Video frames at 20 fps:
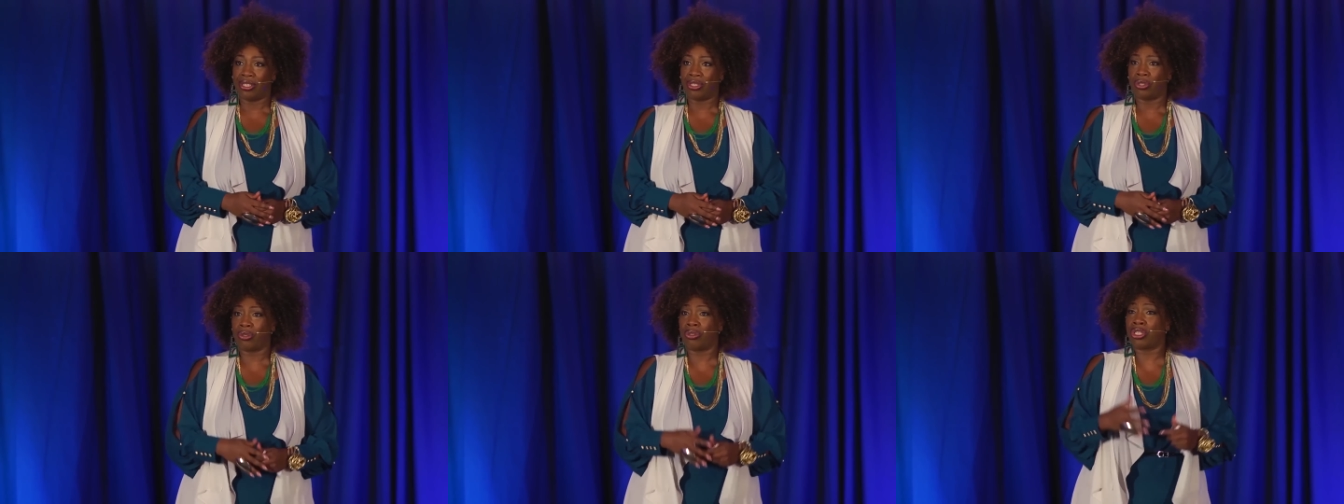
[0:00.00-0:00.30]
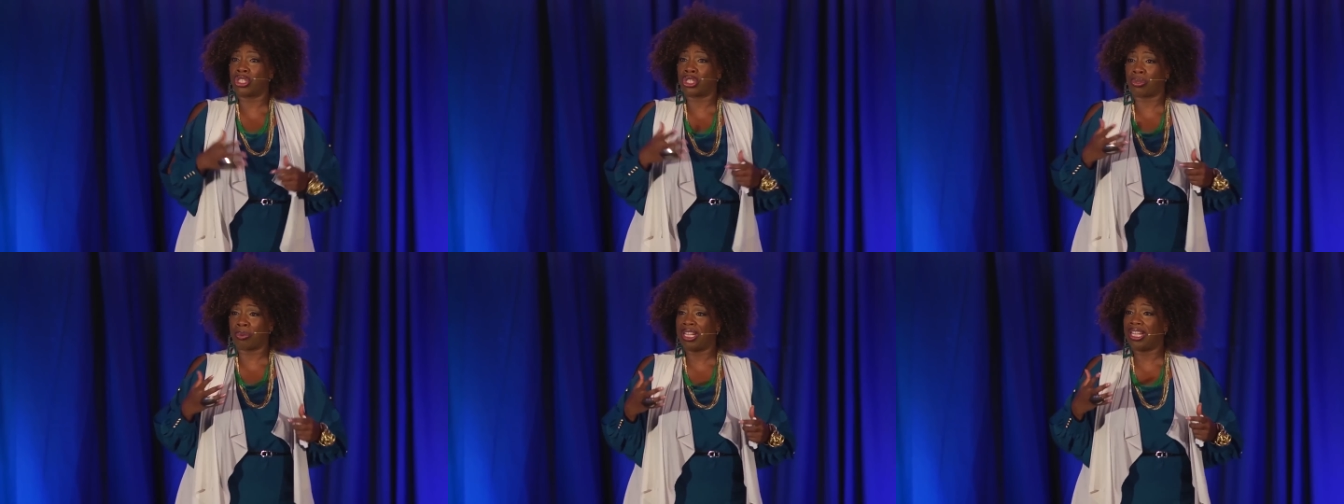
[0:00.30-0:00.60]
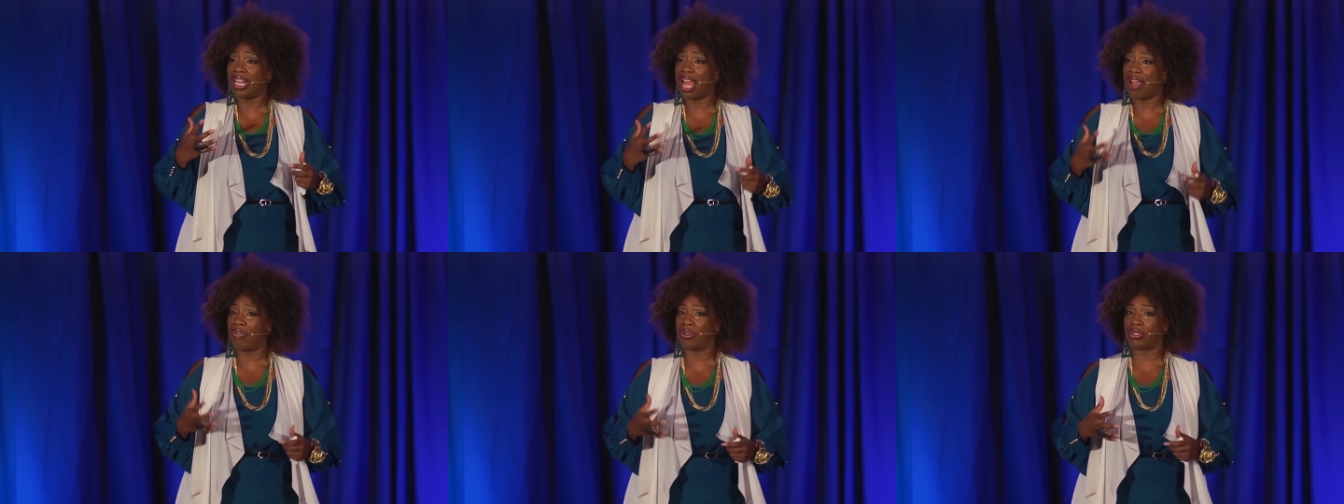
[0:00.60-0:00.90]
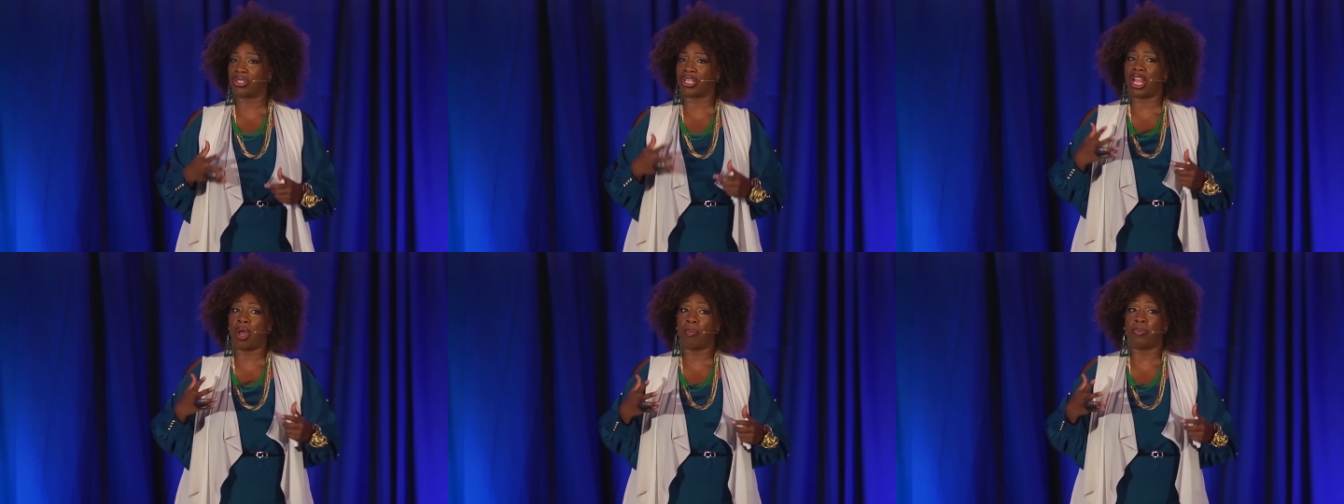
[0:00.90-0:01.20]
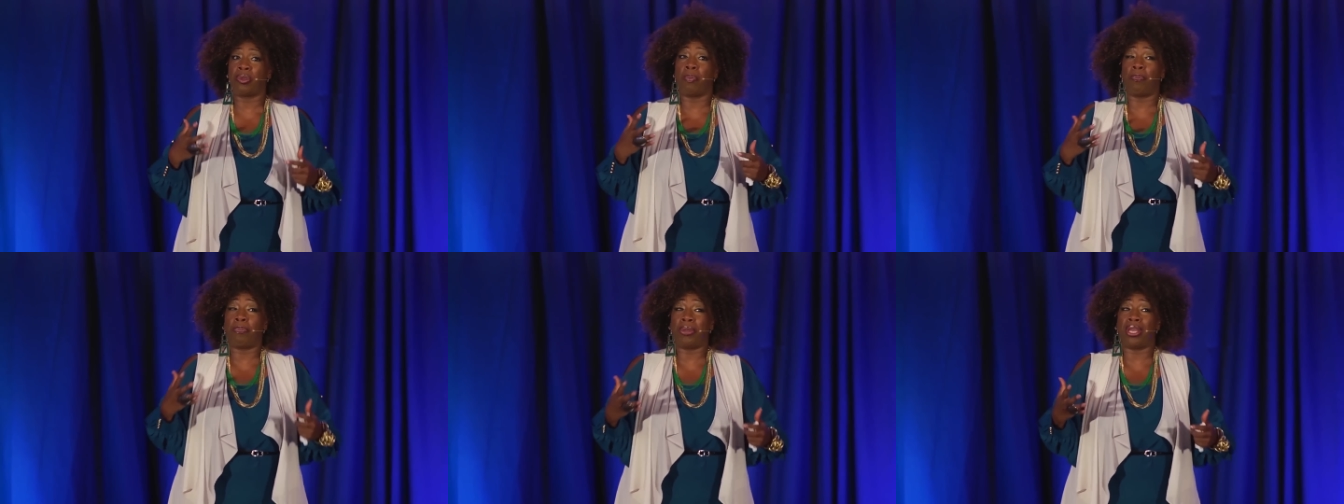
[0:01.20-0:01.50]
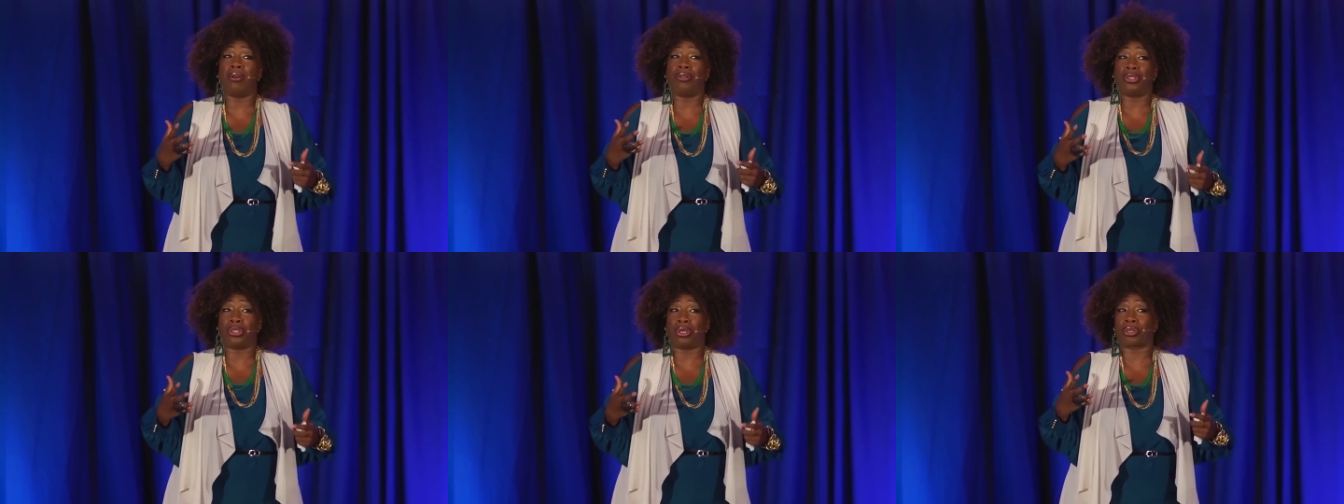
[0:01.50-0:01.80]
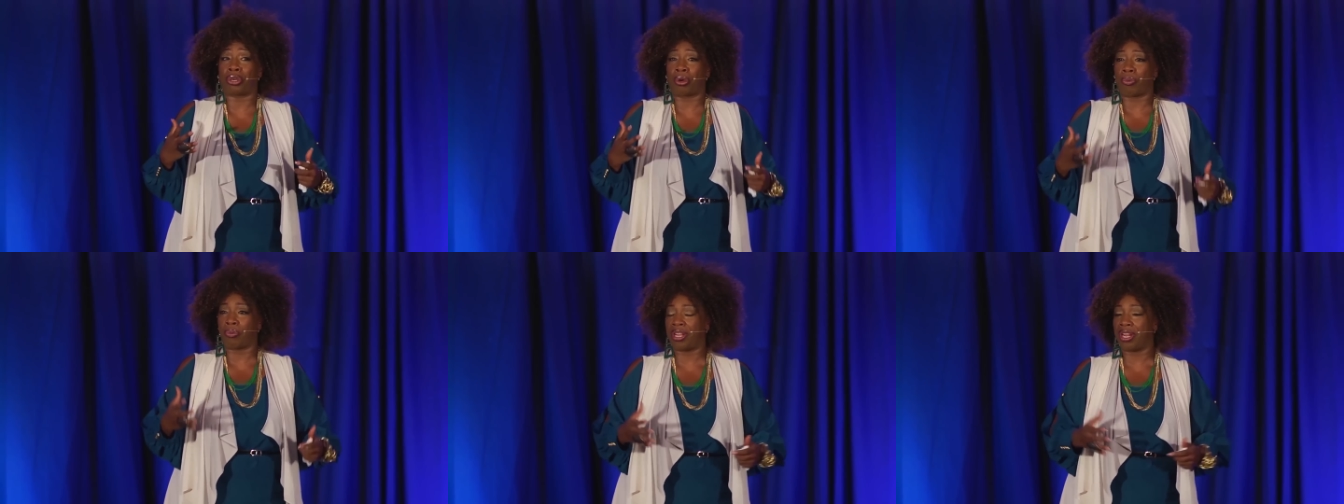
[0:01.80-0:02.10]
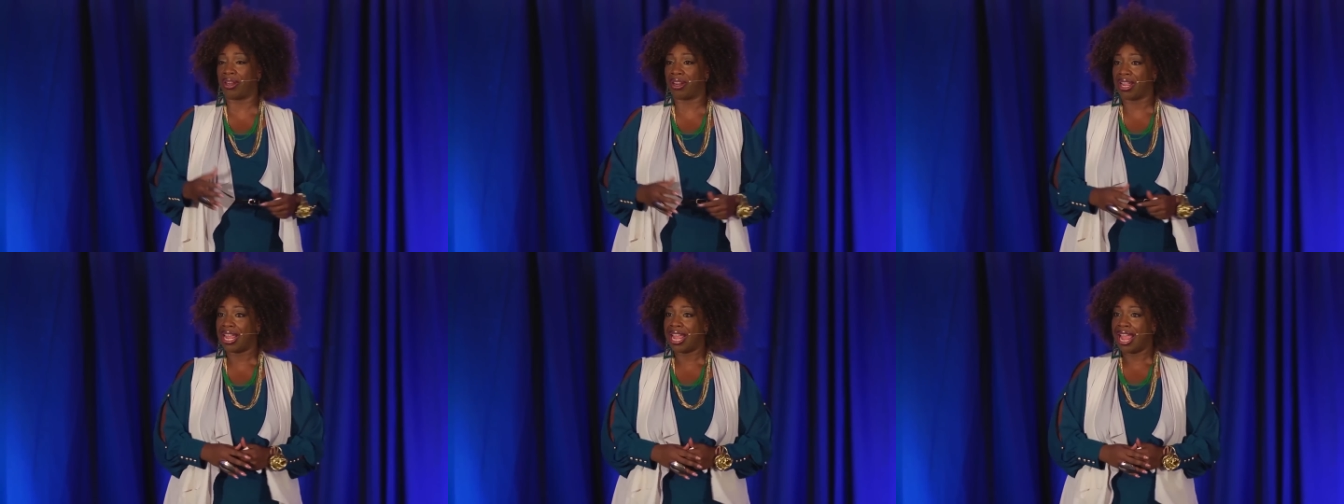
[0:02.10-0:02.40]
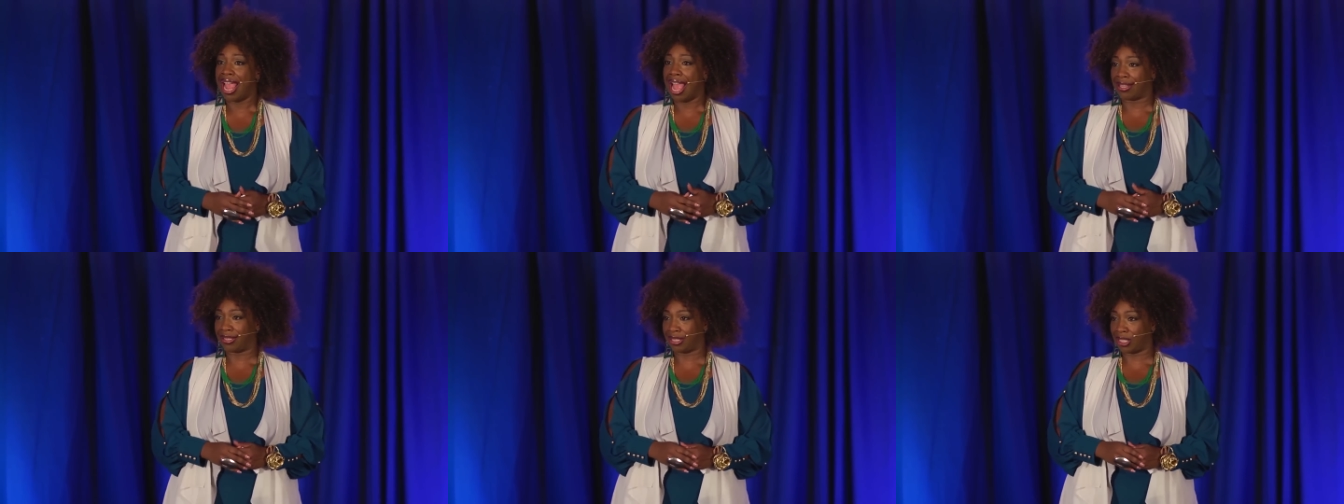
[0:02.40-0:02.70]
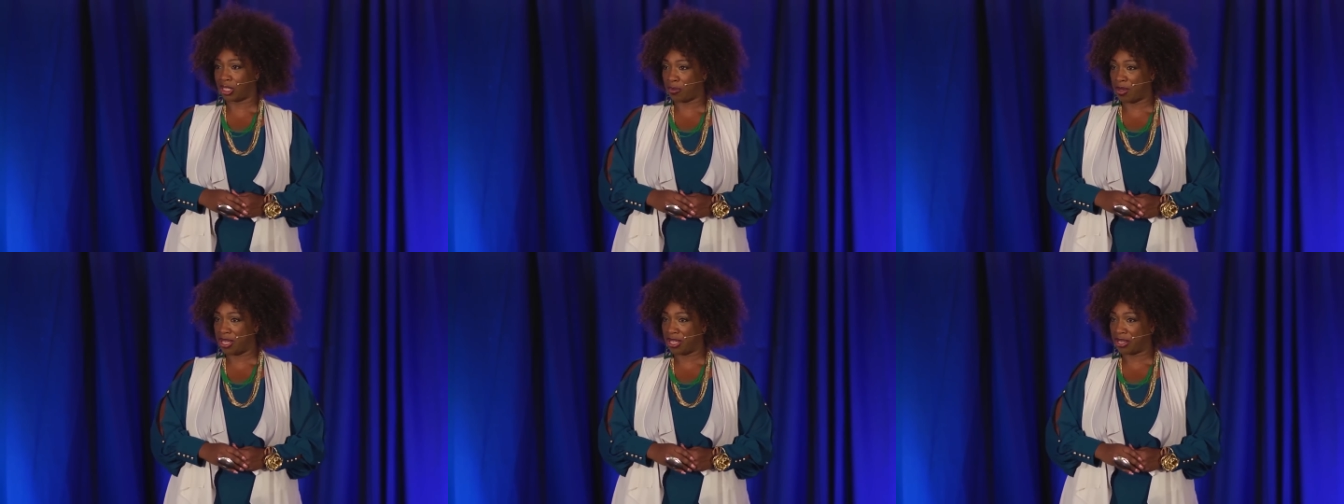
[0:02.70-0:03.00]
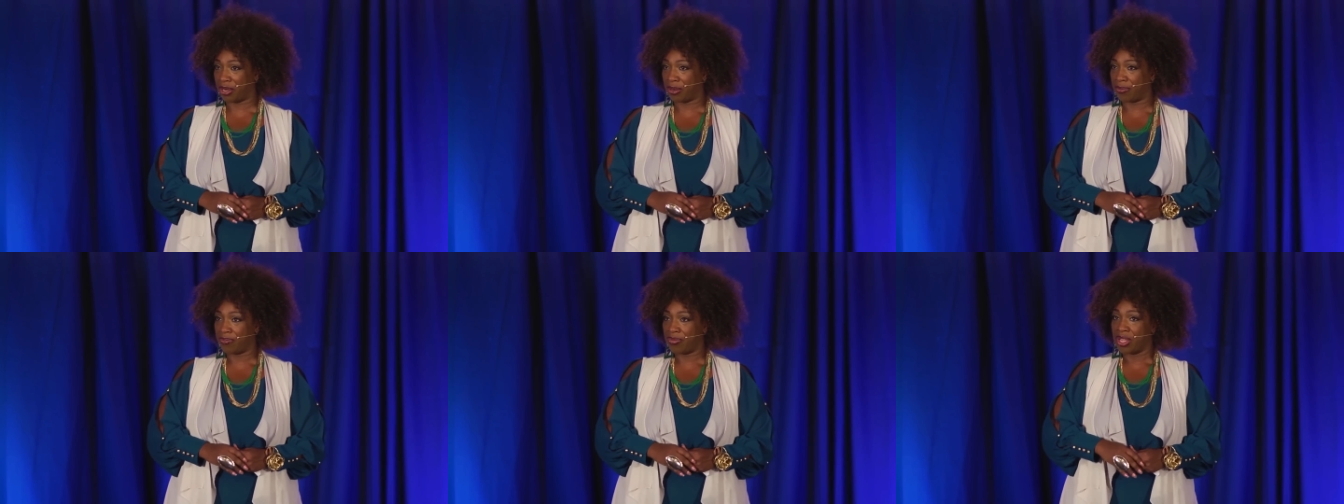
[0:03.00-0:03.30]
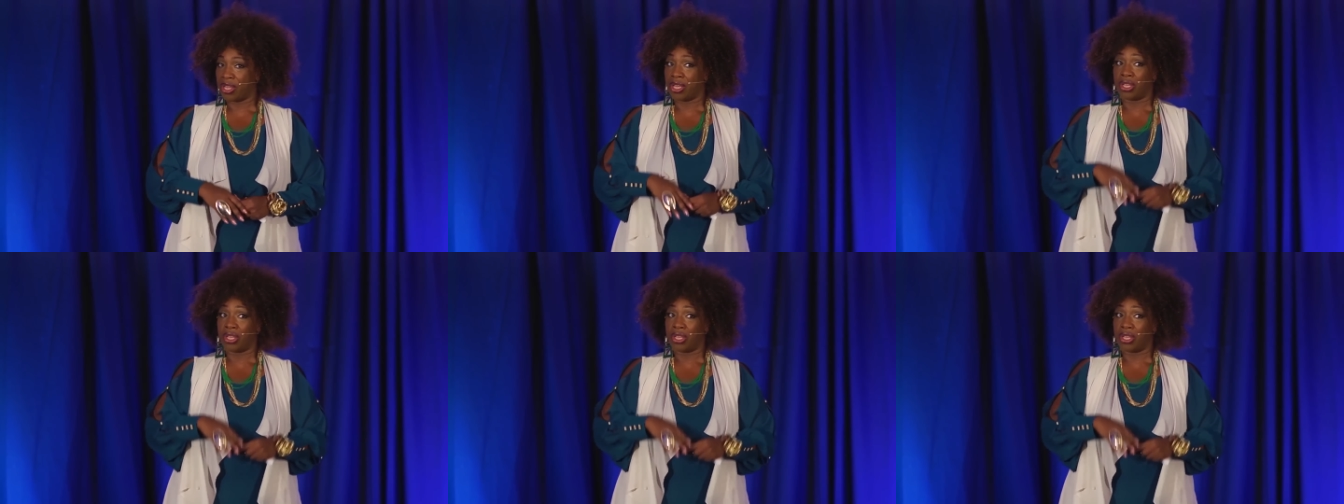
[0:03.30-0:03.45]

So there's three levels to help you build your career as a speaker.